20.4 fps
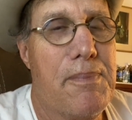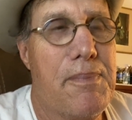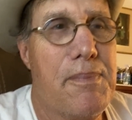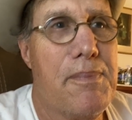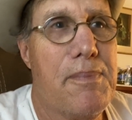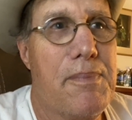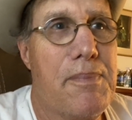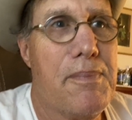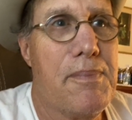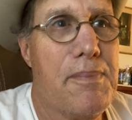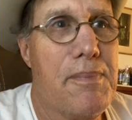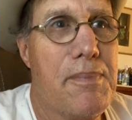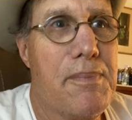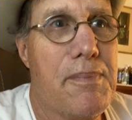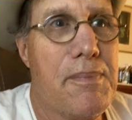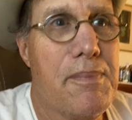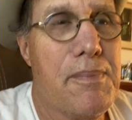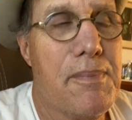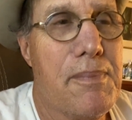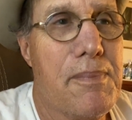
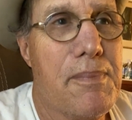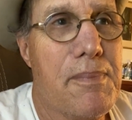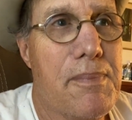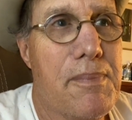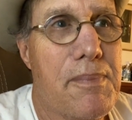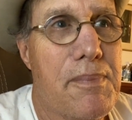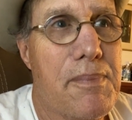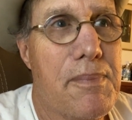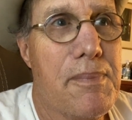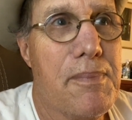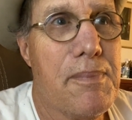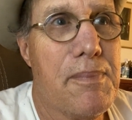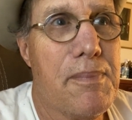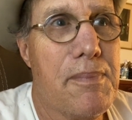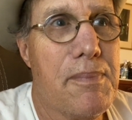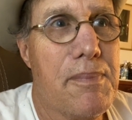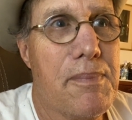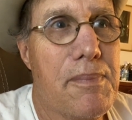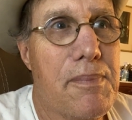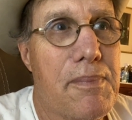
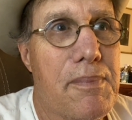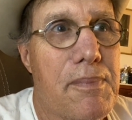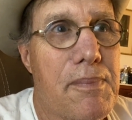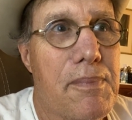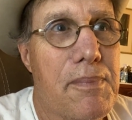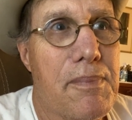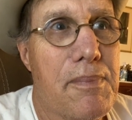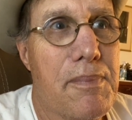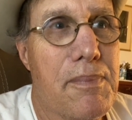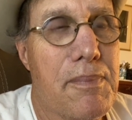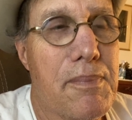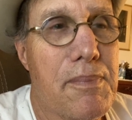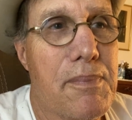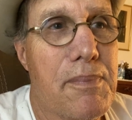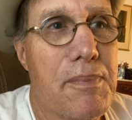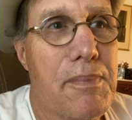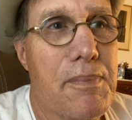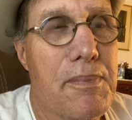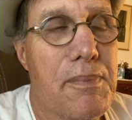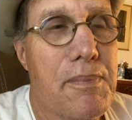
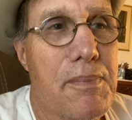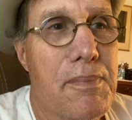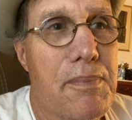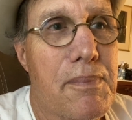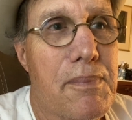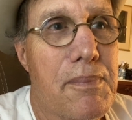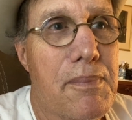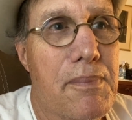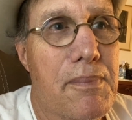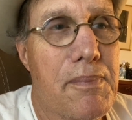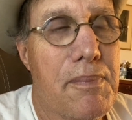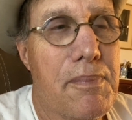The person shown says nothing.